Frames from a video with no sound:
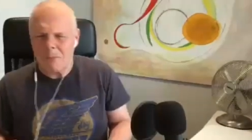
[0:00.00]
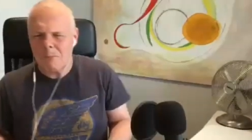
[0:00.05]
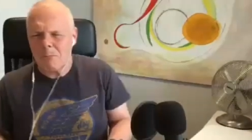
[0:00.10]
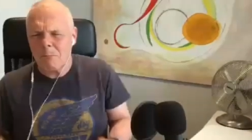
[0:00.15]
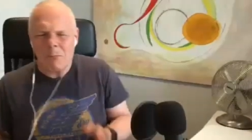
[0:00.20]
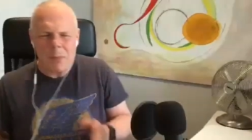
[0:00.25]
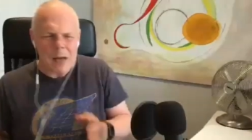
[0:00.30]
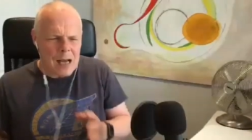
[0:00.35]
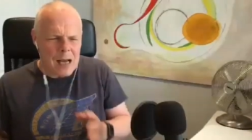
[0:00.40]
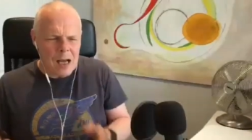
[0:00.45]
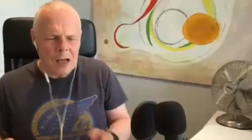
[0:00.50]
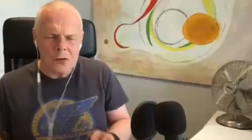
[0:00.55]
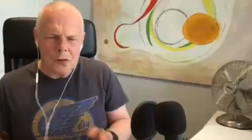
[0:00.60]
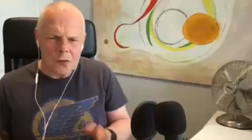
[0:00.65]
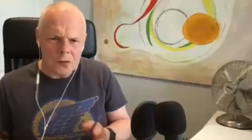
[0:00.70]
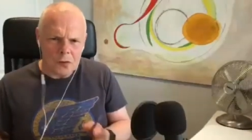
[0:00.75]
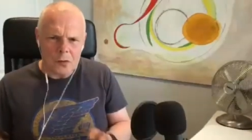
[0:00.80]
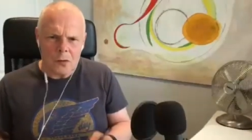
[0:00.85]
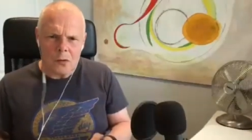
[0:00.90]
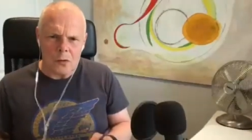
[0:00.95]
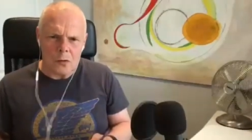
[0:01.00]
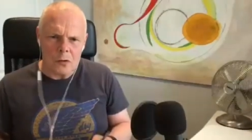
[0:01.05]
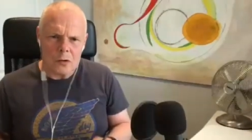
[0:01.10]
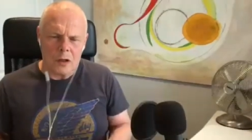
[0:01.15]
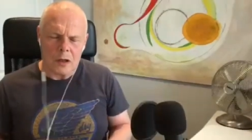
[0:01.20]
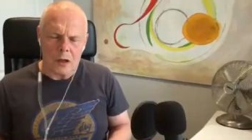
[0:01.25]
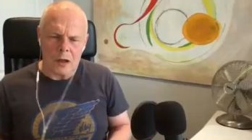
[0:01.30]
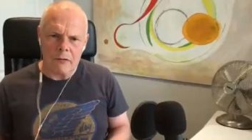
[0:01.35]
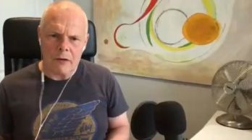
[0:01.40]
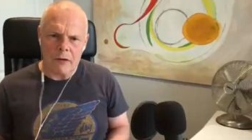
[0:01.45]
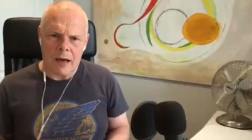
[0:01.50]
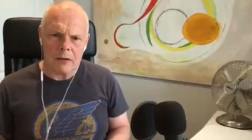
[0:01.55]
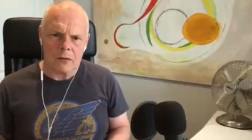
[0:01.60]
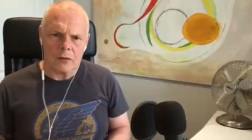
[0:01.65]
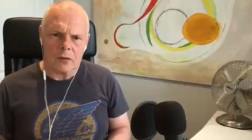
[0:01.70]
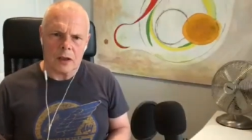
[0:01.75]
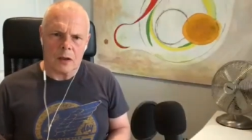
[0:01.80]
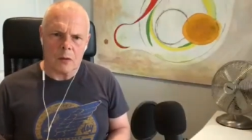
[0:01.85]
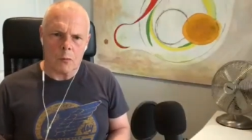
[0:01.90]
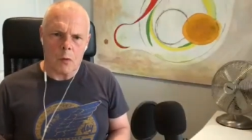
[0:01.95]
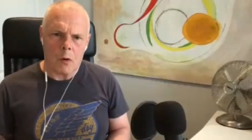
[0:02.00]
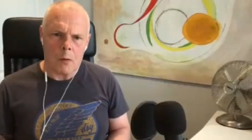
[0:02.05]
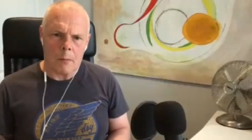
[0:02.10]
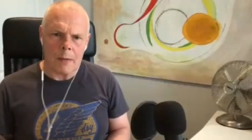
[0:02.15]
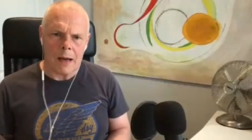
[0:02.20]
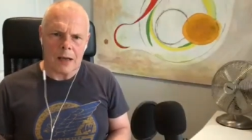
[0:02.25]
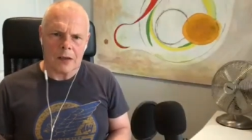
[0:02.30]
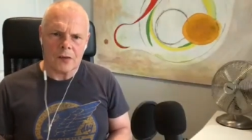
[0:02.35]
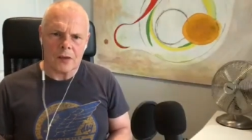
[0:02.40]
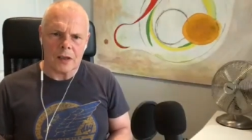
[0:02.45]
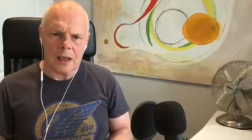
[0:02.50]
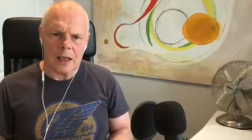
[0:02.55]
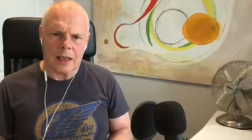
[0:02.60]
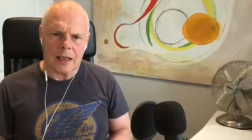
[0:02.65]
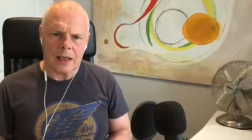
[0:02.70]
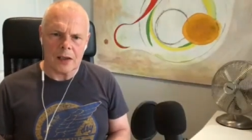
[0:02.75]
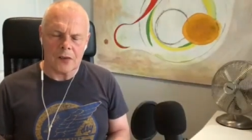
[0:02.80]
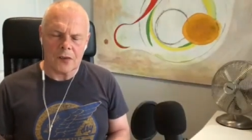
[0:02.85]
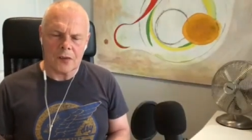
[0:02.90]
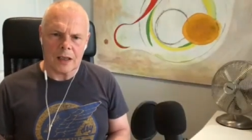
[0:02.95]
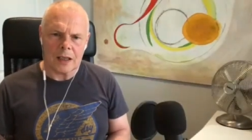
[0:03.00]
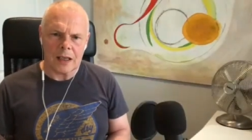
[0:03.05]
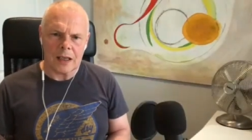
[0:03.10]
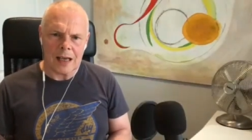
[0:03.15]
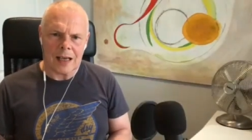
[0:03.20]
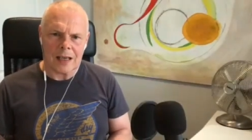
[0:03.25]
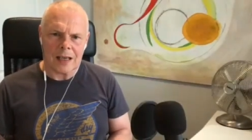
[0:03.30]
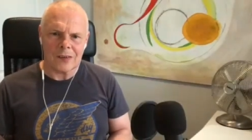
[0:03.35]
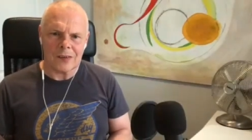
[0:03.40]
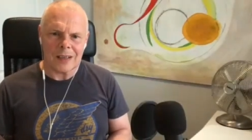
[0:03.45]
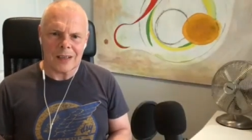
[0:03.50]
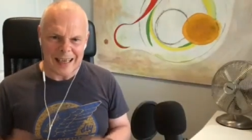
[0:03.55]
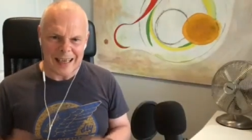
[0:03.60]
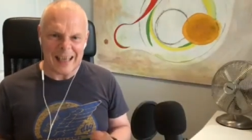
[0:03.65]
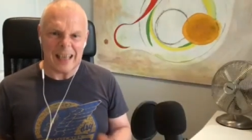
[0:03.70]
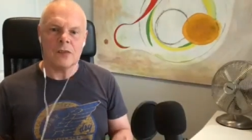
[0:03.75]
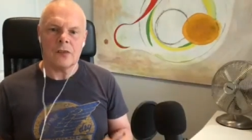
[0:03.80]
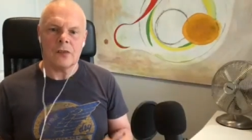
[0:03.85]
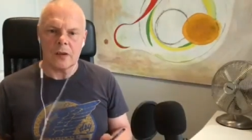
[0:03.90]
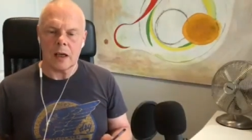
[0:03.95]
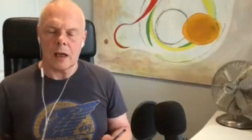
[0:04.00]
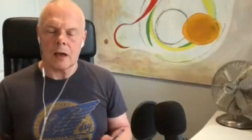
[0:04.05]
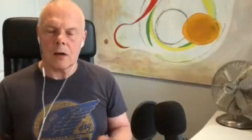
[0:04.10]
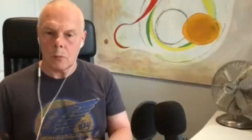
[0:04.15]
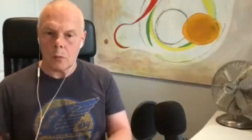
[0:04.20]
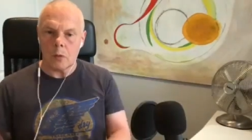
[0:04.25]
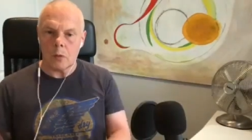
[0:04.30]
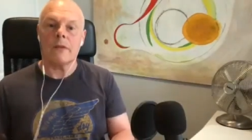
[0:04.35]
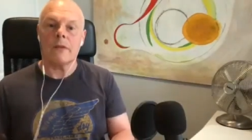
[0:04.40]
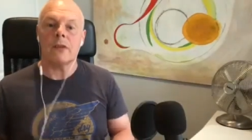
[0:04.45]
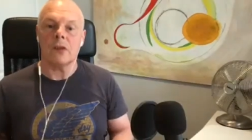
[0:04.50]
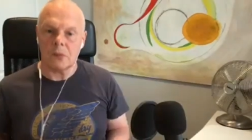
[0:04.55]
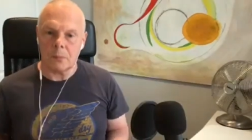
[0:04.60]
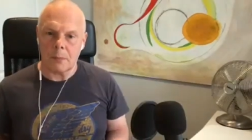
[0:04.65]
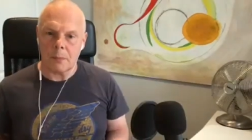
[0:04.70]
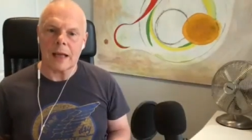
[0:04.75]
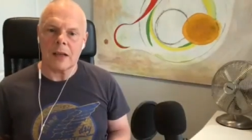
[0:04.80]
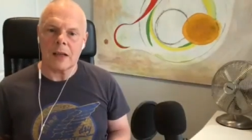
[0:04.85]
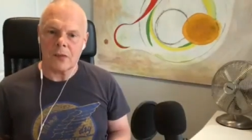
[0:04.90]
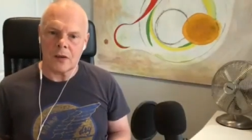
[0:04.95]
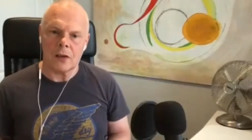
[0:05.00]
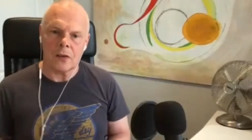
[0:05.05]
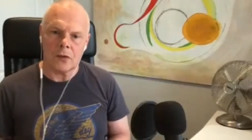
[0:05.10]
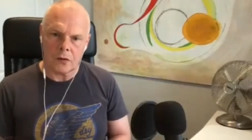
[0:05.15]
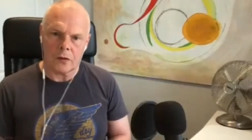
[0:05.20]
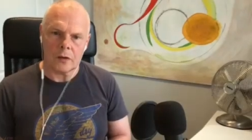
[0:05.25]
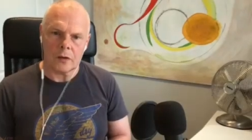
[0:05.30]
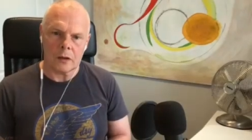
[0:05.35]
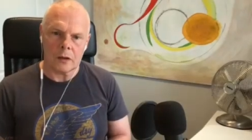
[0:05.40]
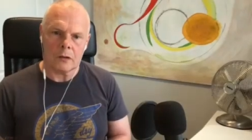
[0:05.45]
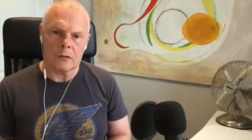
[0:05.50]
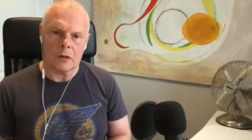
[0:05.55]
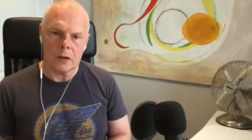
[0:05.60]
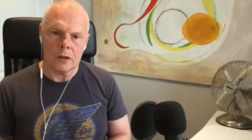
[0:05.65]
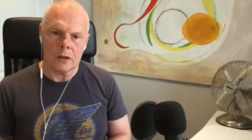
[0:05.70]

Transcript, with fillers: bit unsure around, you know, what masculinity actually is now, what they're expected to do?